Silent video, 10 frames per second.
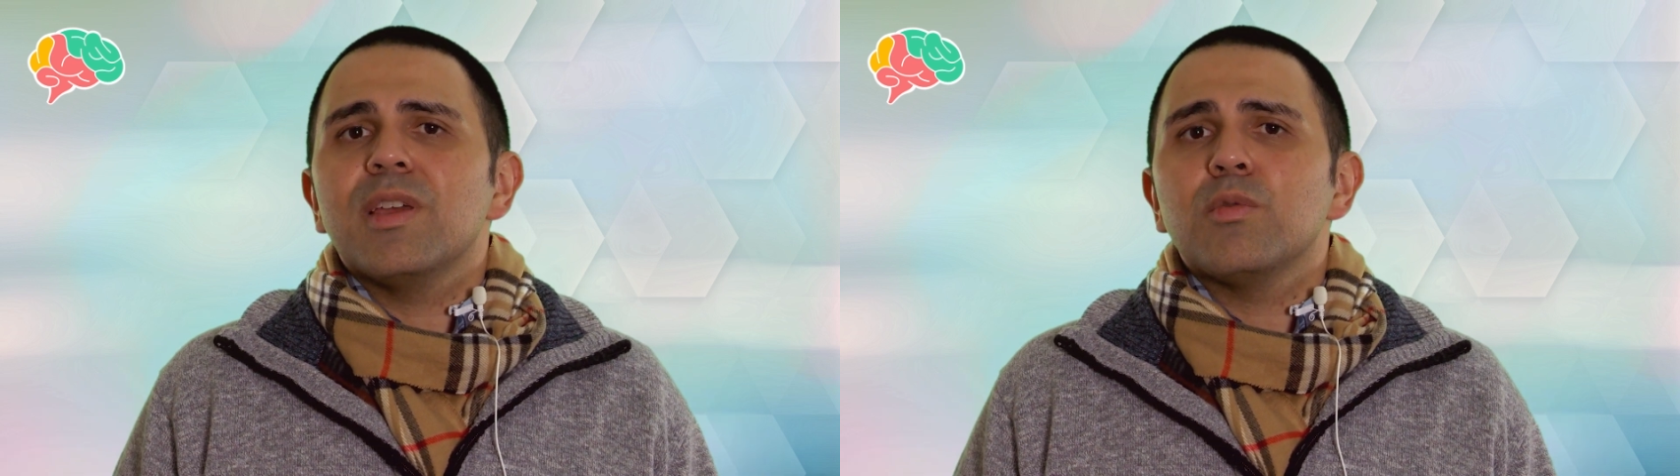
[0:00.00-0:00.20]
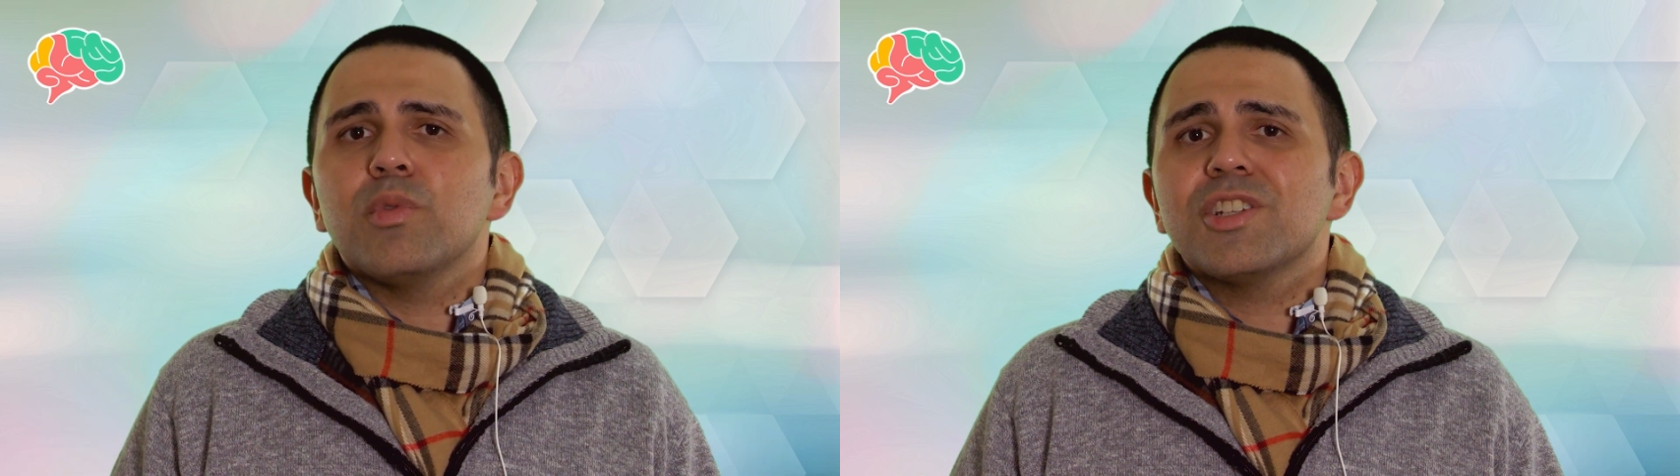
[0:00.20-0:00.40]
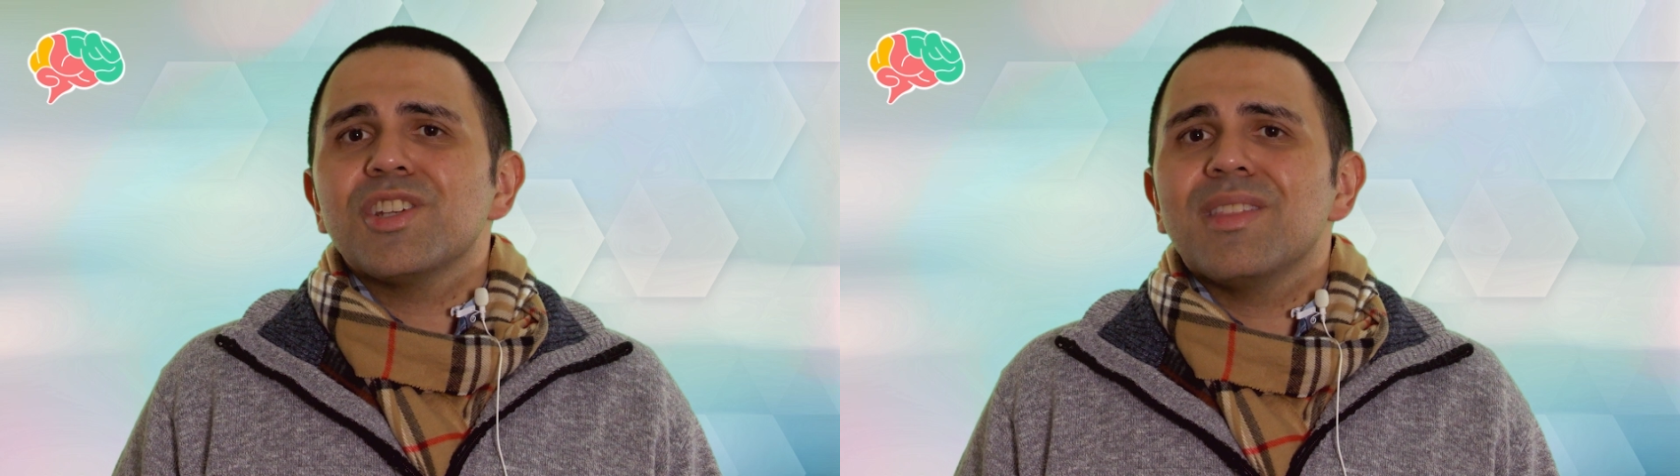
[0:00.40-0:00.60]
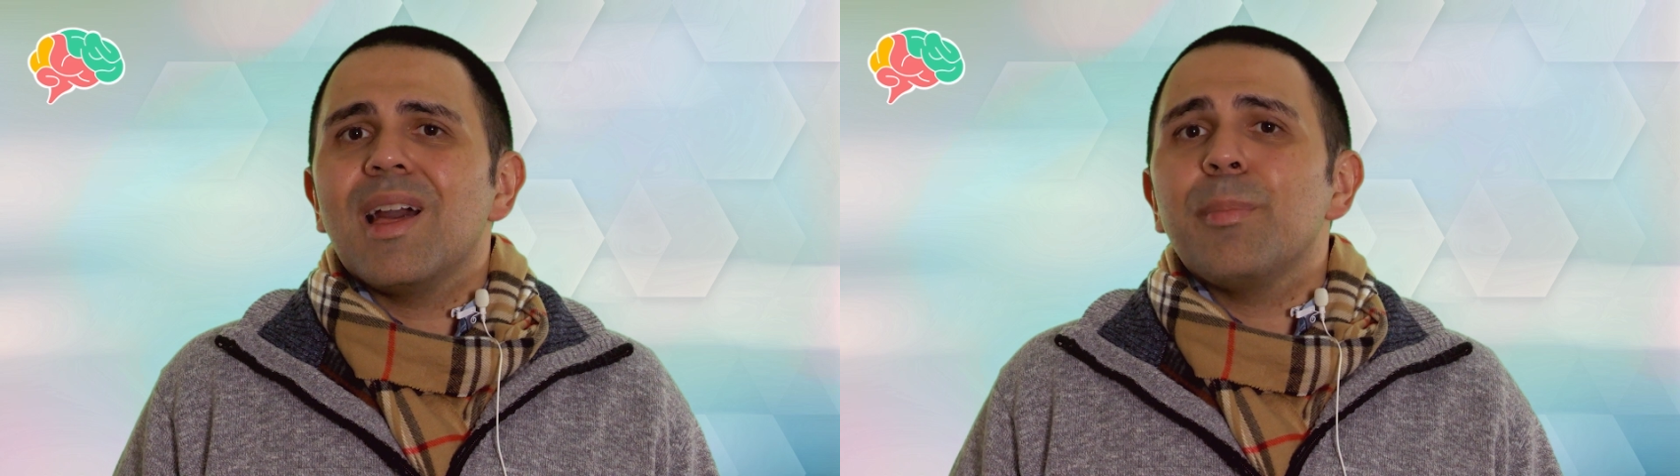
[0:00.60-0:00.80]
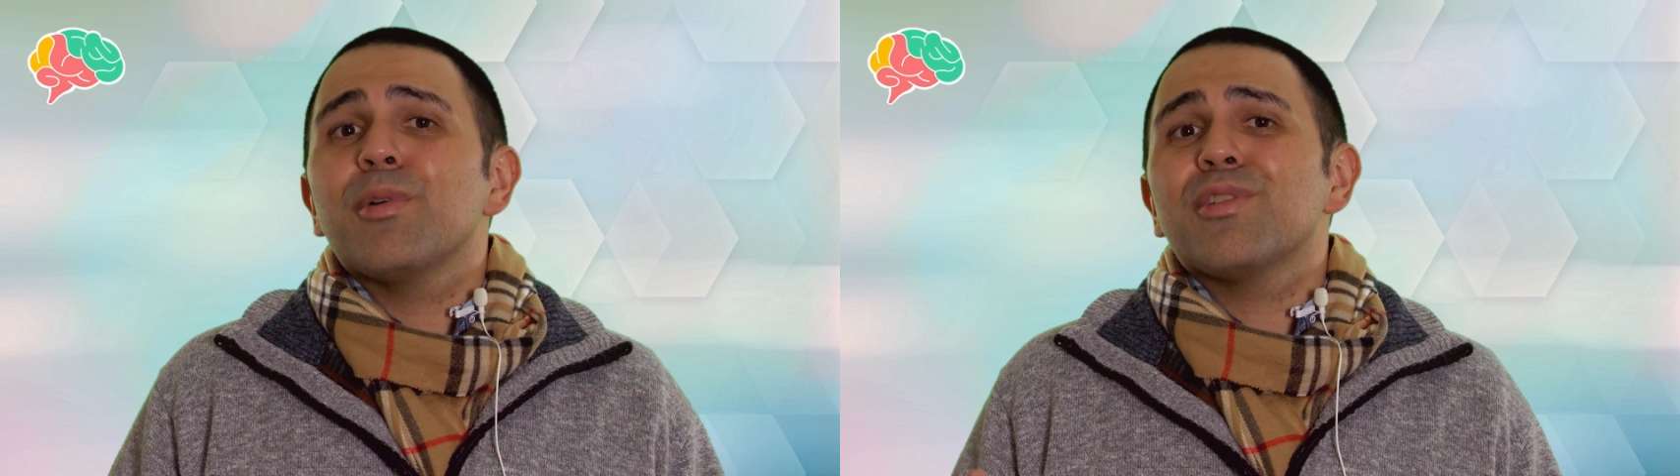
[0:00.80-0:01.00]
enriching
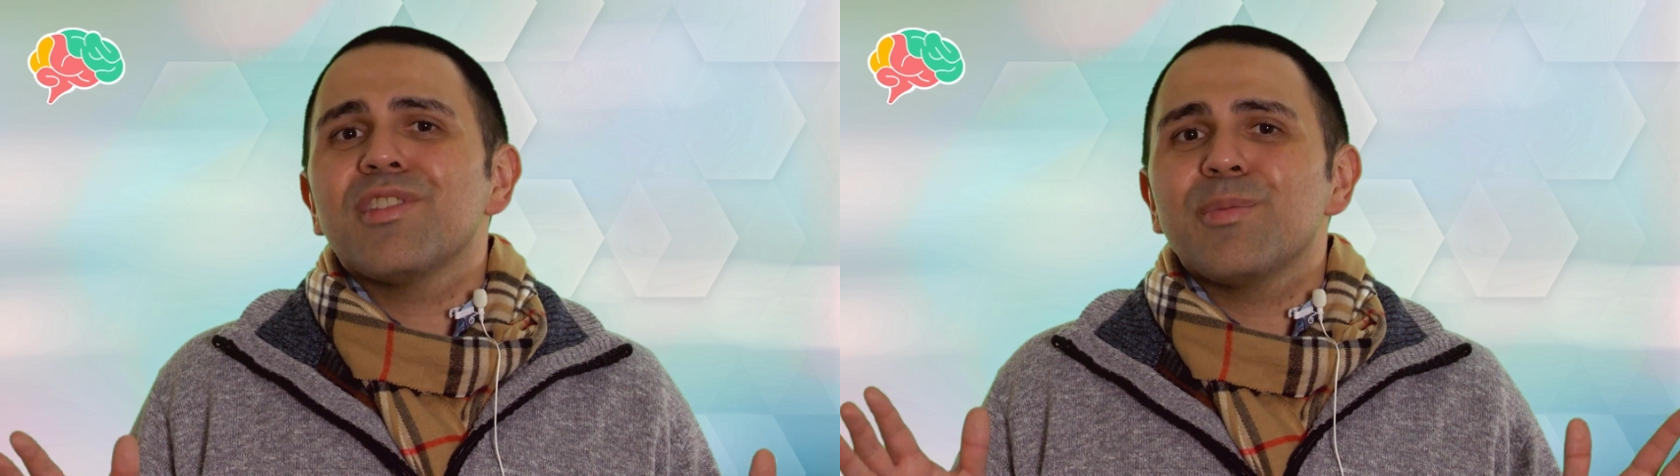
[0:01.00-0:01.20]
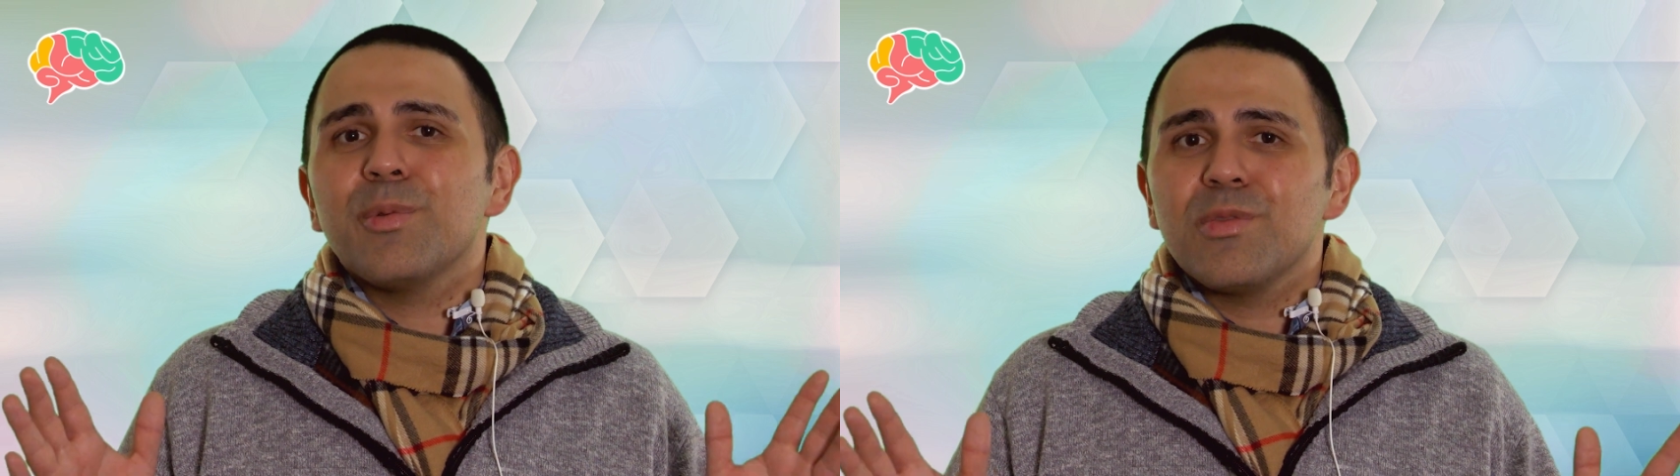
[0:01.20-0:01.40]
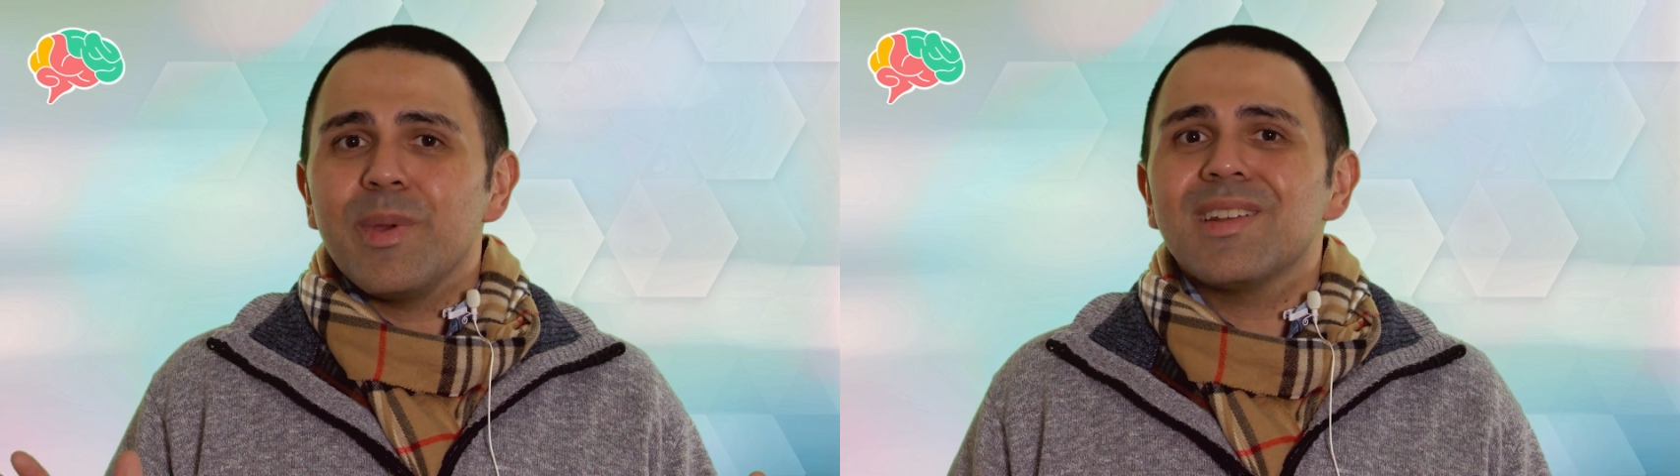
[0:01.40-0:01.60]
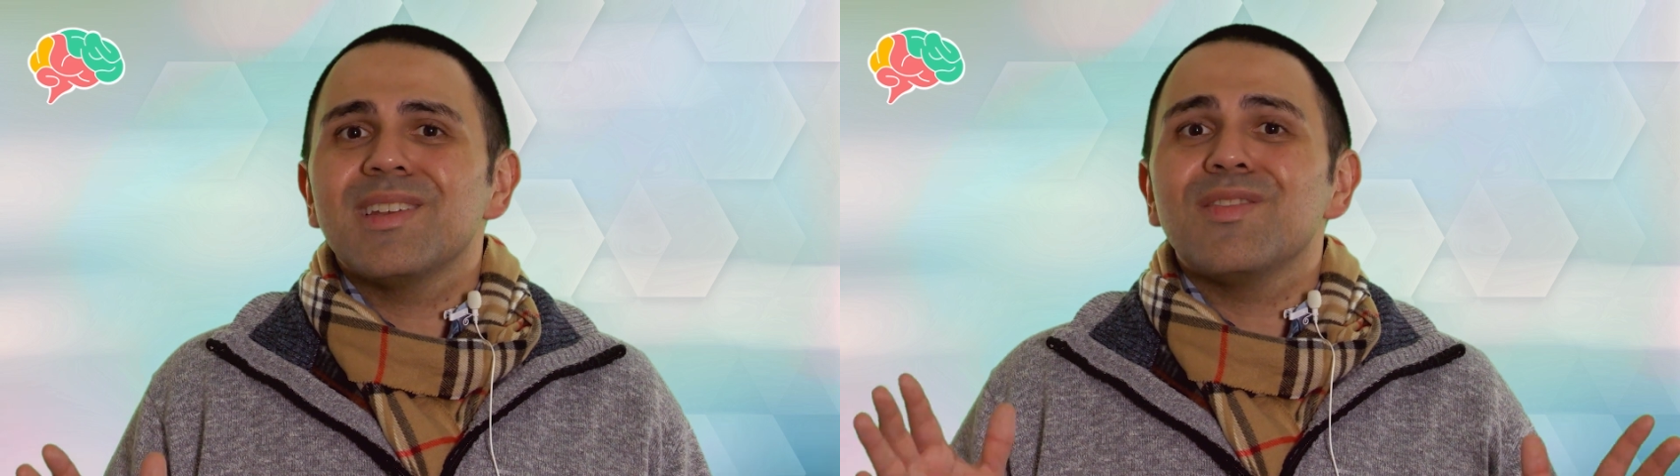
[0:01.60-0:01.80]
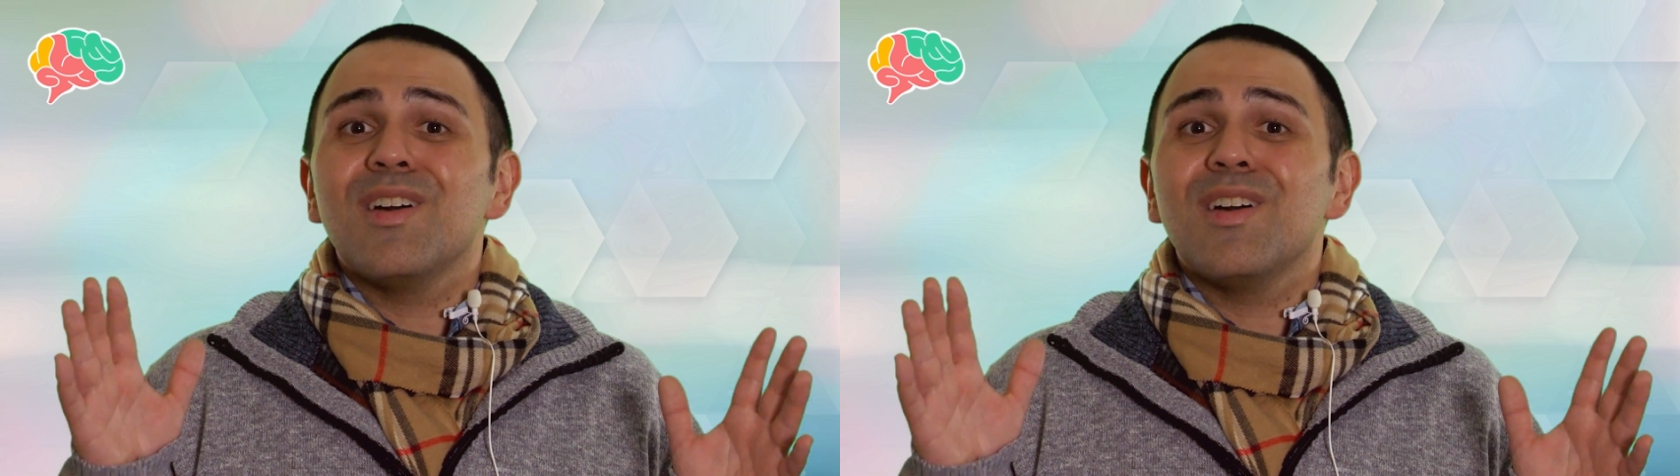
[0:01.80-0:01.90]
that person's perspective